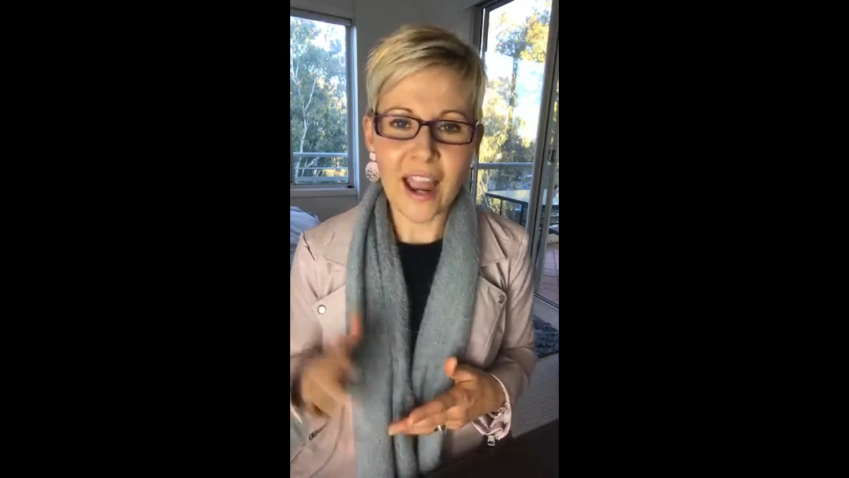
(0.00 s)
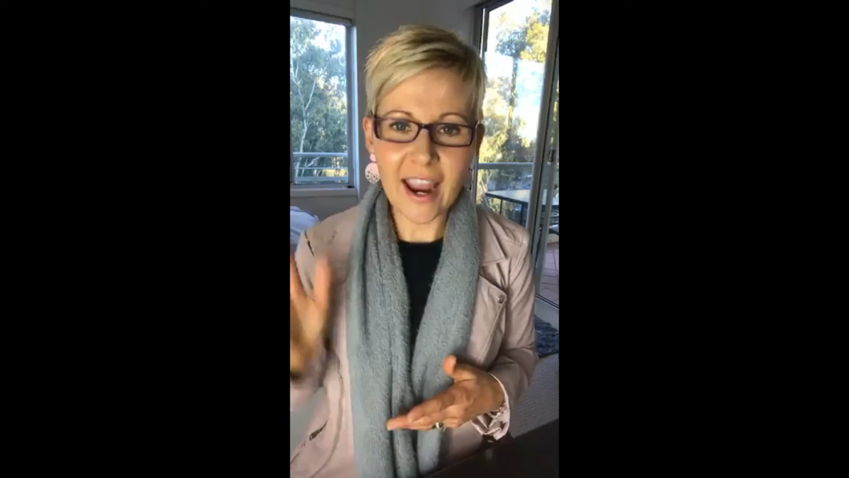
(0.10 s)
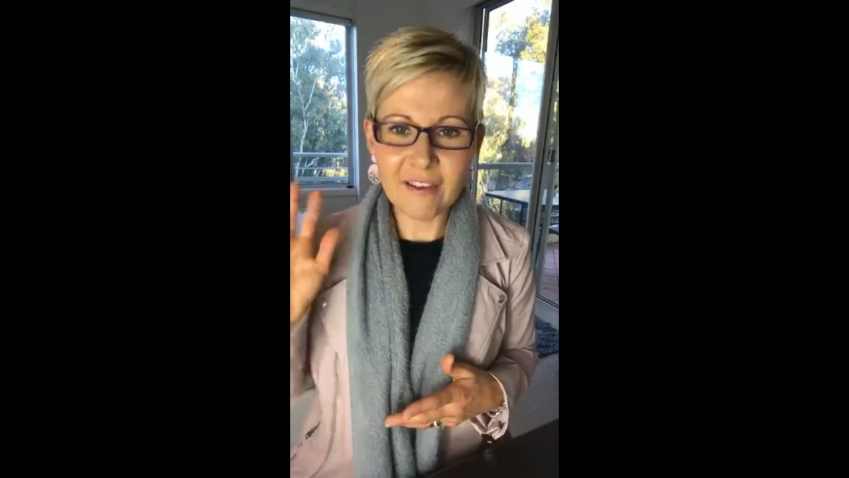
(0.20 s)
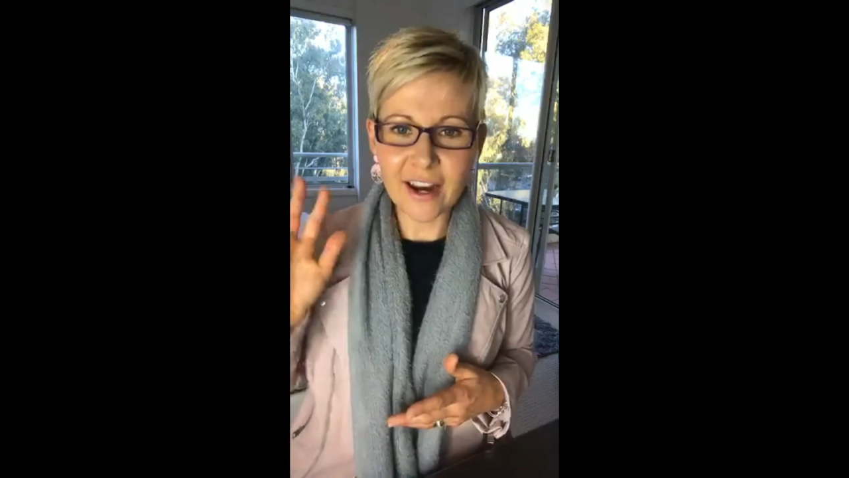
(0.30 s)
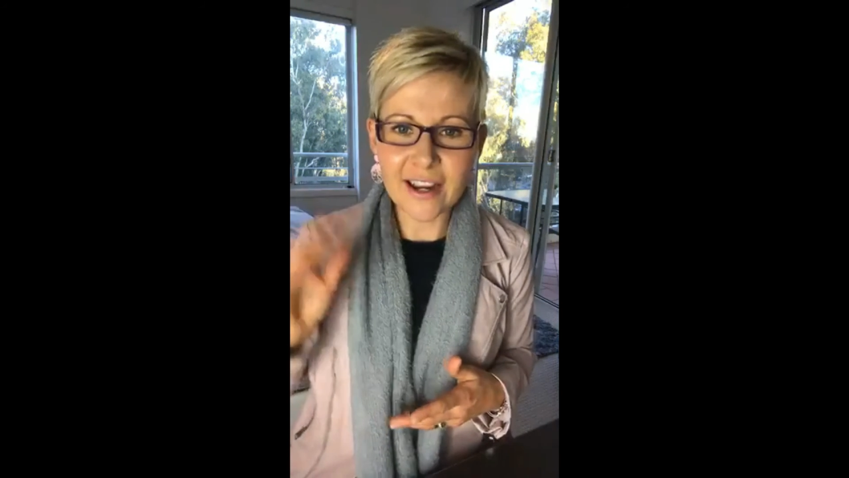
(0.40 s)

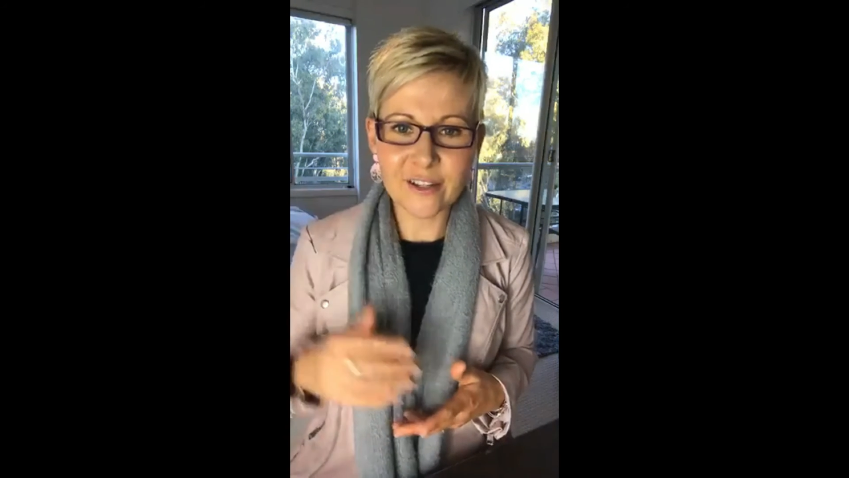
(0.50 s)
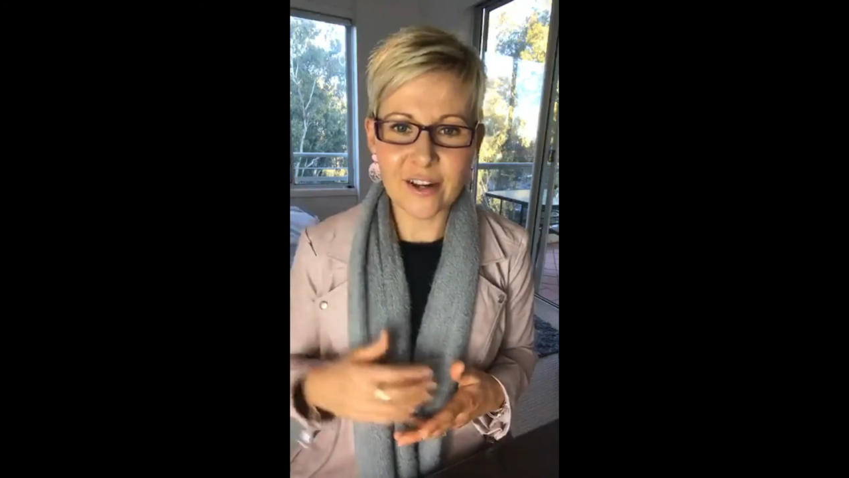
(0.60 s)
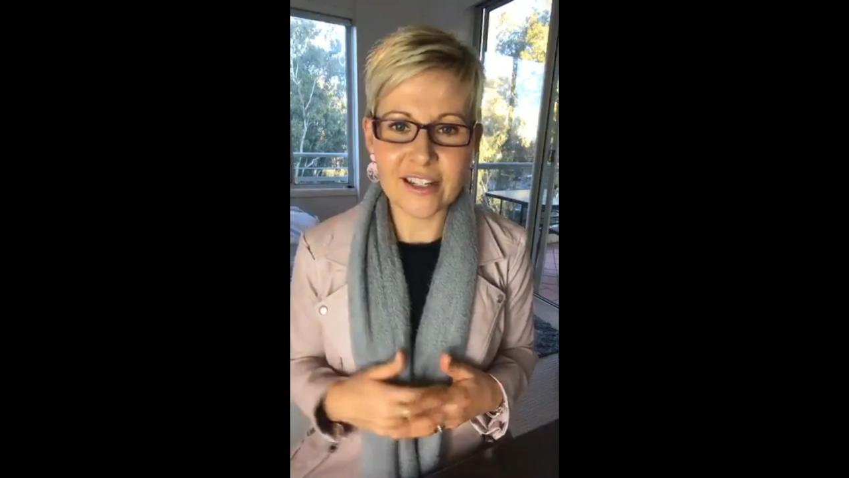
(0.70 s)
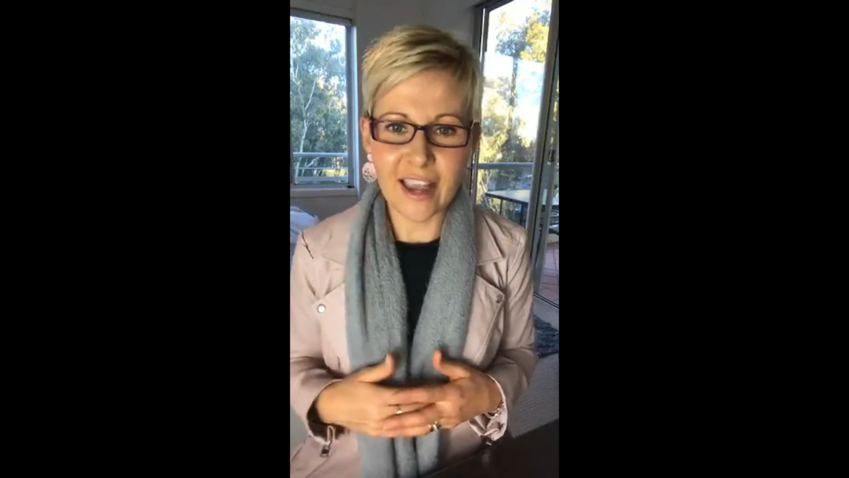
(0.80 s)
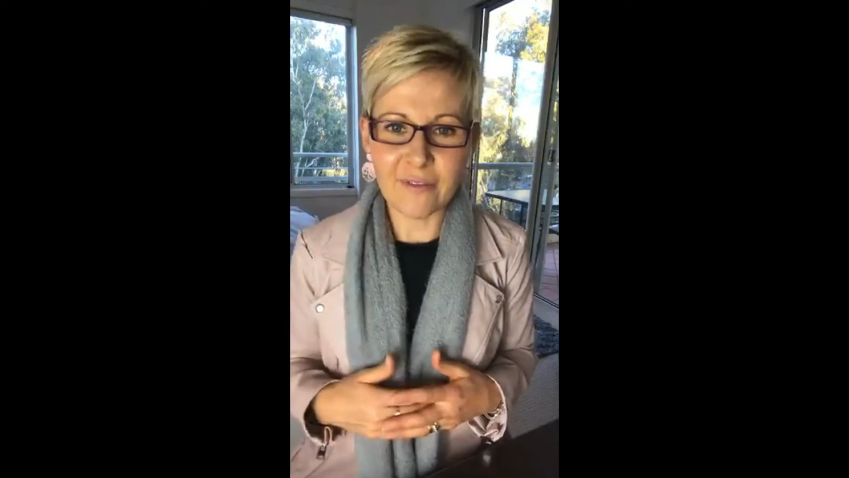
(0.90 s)
hey rage
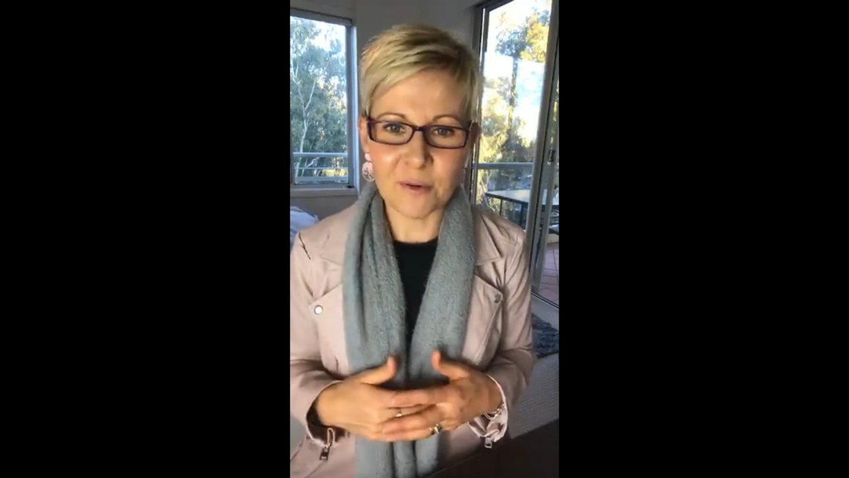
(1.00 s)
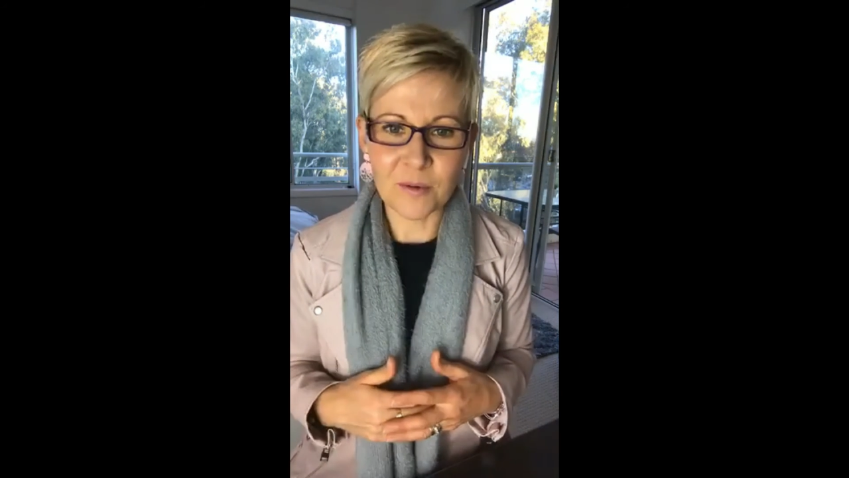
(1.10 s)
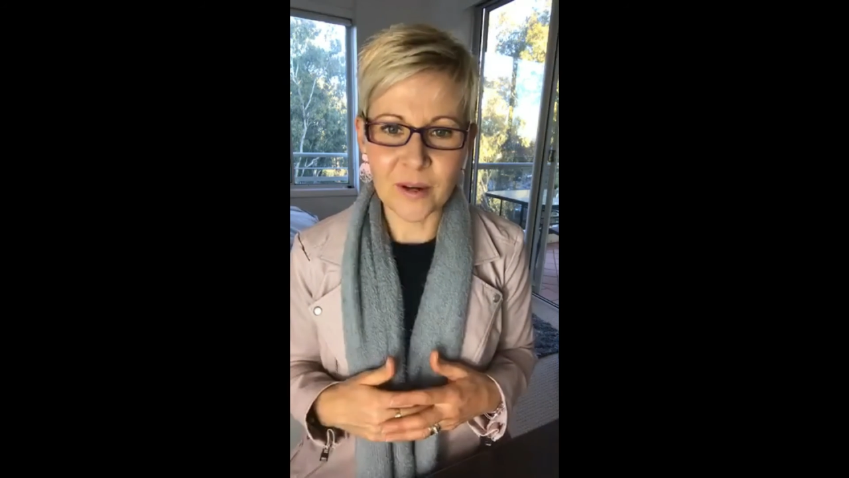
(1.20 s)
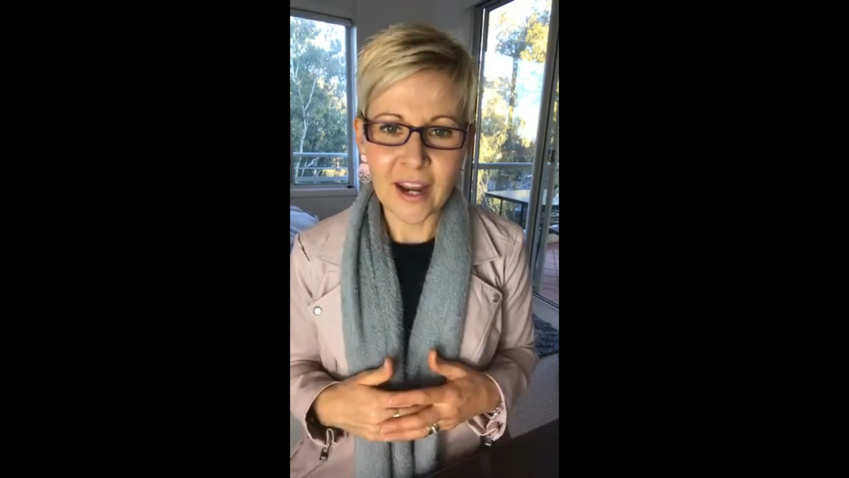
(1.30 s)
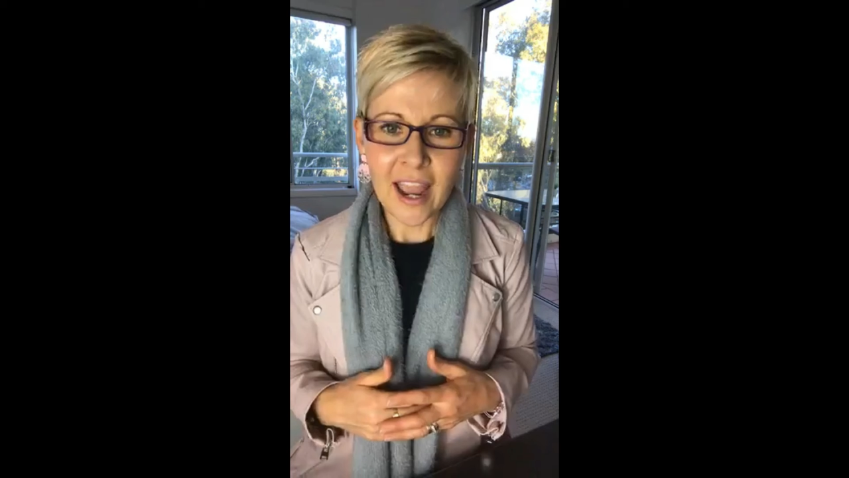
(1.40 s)
great to have you
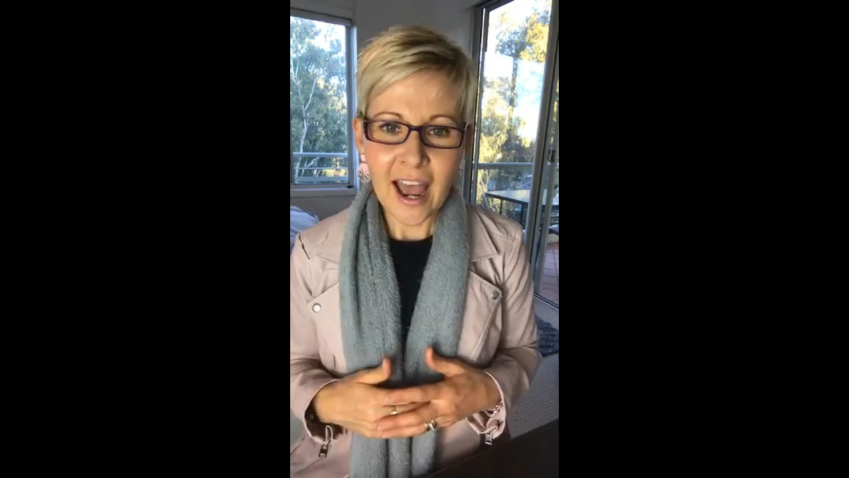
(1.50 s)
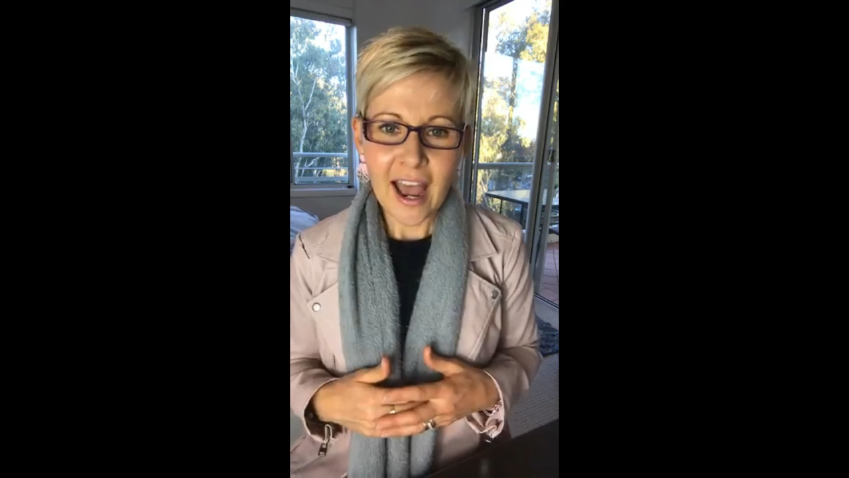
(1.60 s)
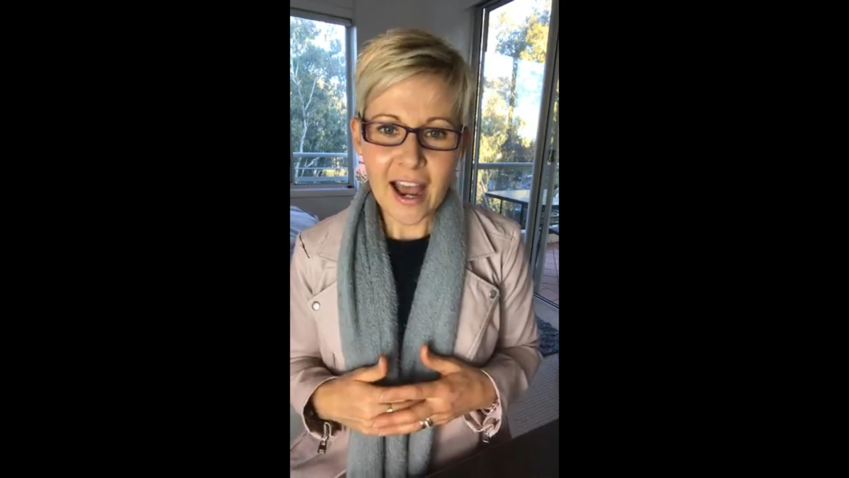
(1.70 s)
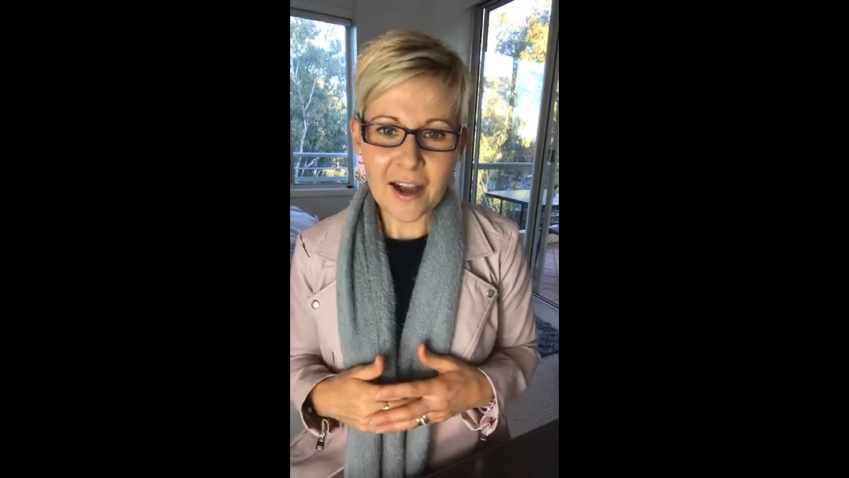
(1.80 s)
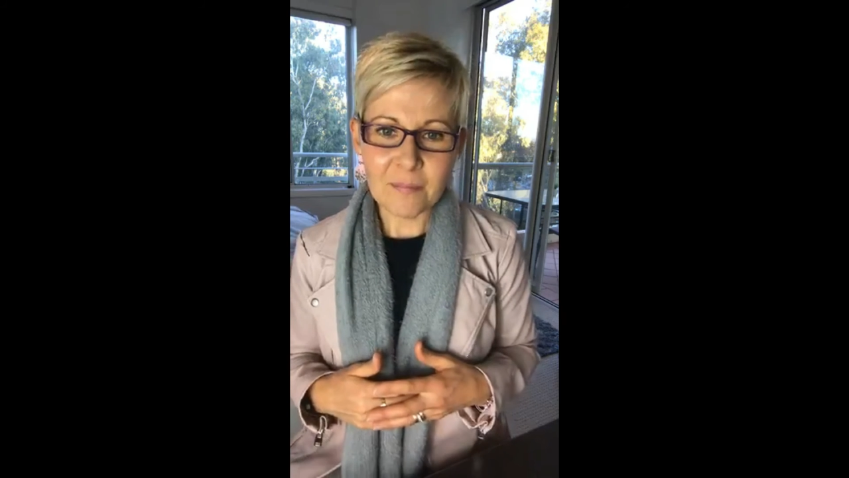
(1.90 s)
on
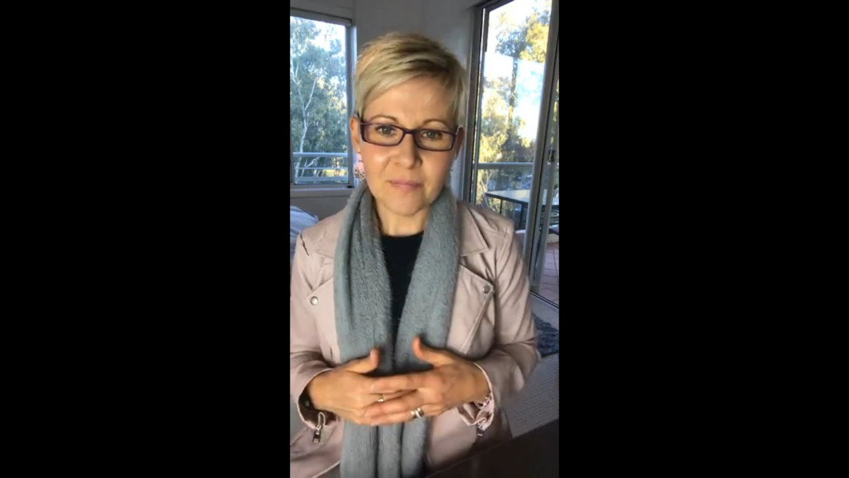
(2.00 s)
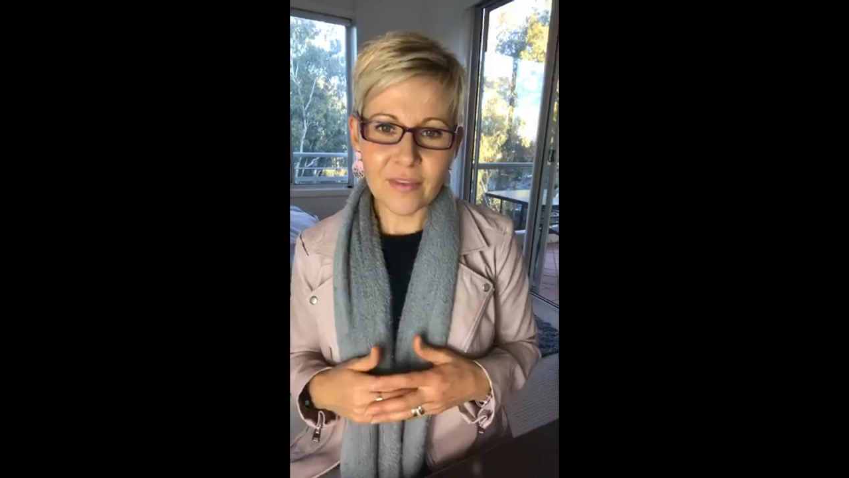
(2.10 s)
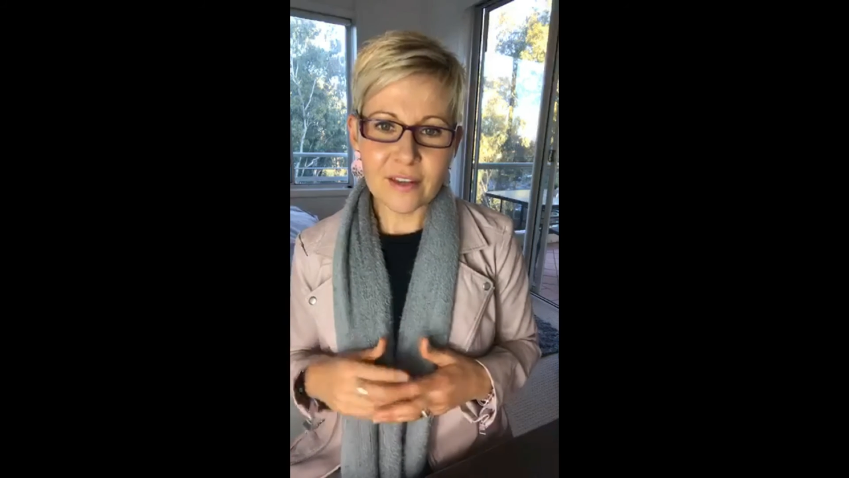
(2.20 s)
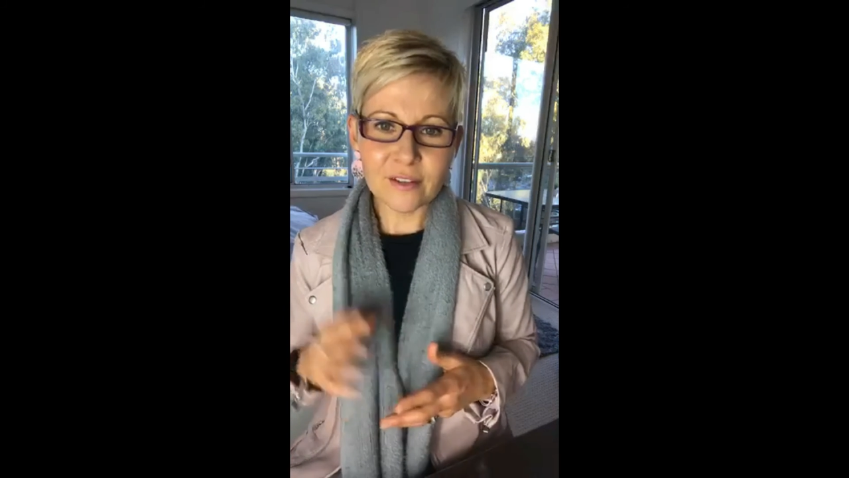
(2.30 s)
um,